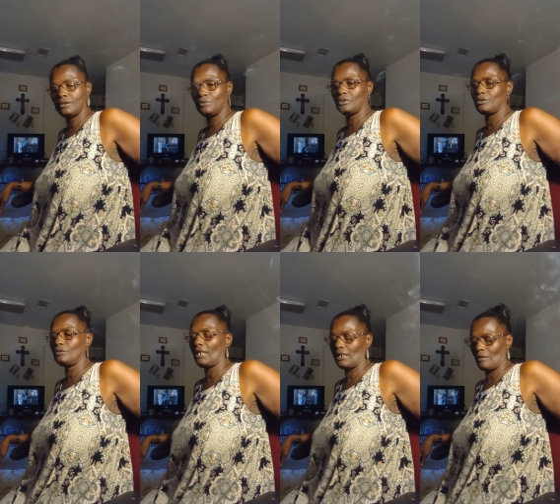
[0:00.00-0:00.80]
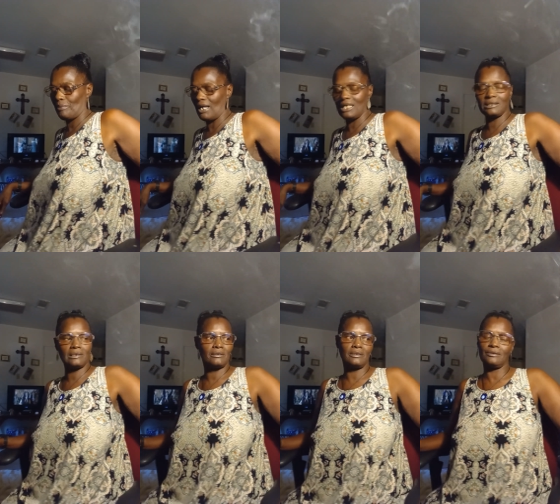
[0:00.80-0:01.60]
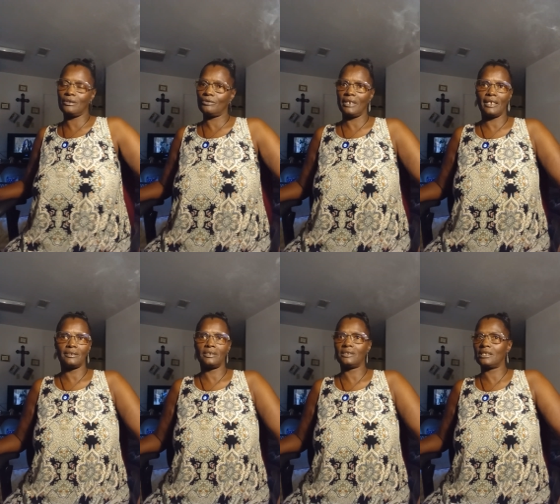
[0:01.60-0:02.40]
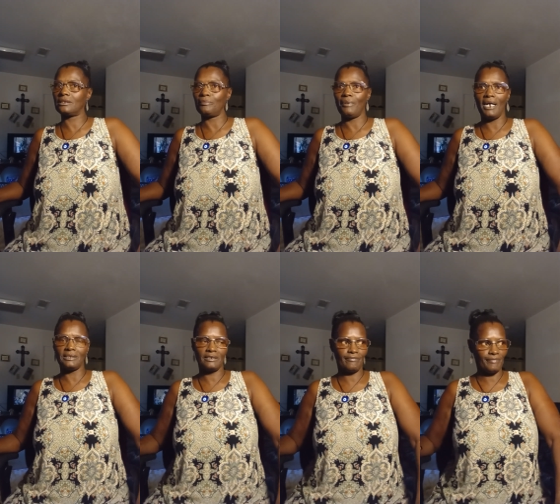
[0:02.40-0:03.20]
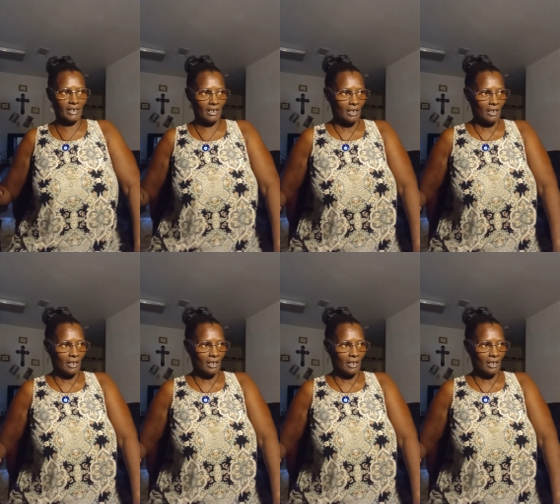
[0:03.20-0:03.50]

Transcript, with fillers: and do, do like a positive, you know, like just get some positive